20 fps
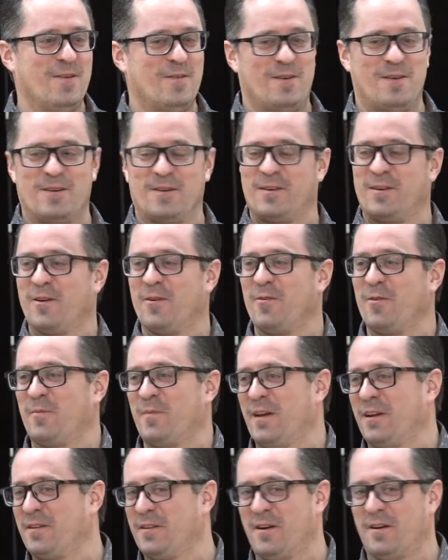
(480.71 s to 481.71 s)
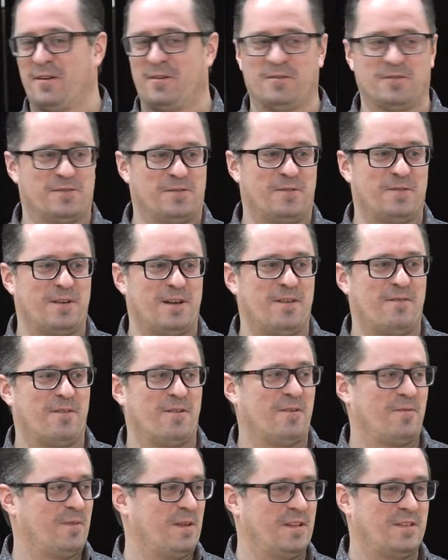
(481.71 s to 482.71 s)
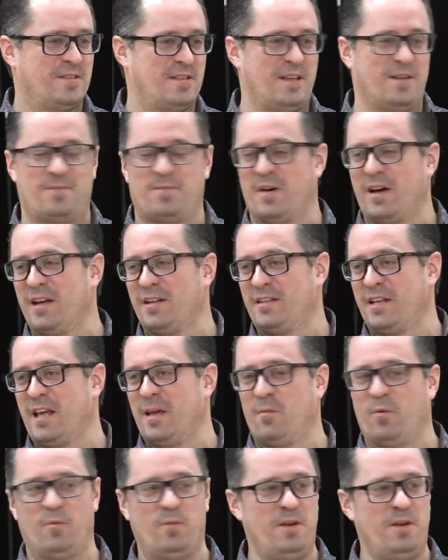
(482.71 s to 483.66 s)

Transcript: We go to McDonald's or whatever, and we sit by a table.